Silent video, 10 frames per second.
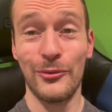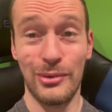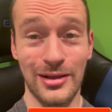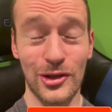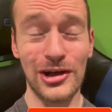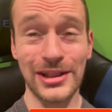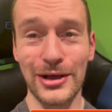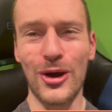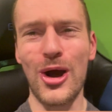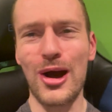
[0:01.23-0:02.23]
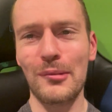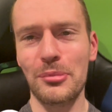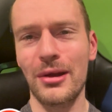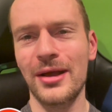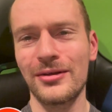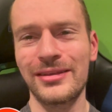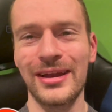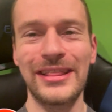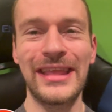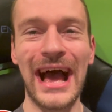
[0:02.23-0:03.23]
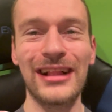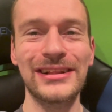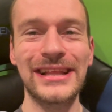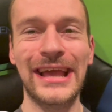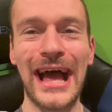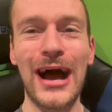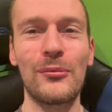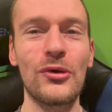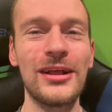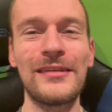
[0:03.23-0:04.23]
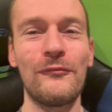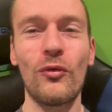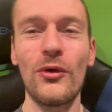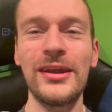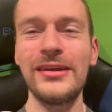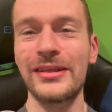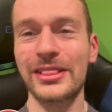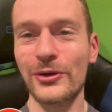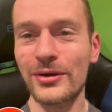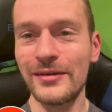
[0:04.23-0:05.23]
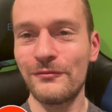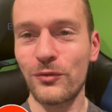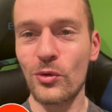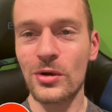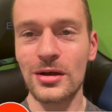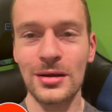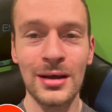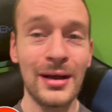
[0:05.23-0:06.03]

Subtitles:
We lost a heartbreaker to the Dallas Cowboys, 40-34.